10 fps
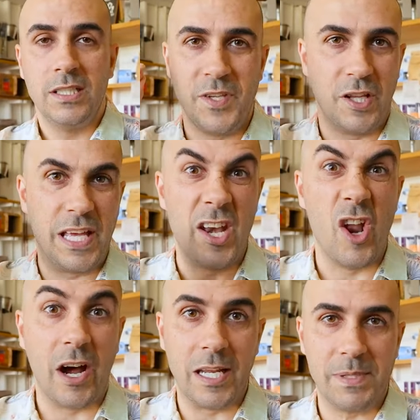you know, that
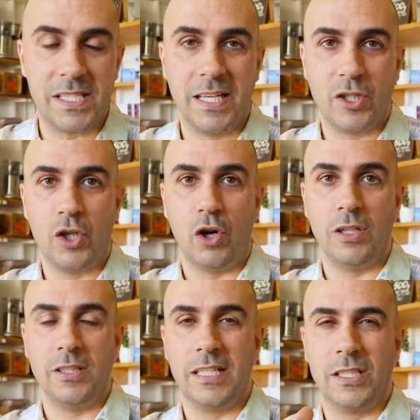90%
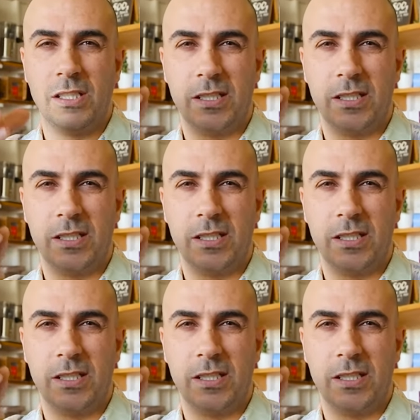chocolate, that's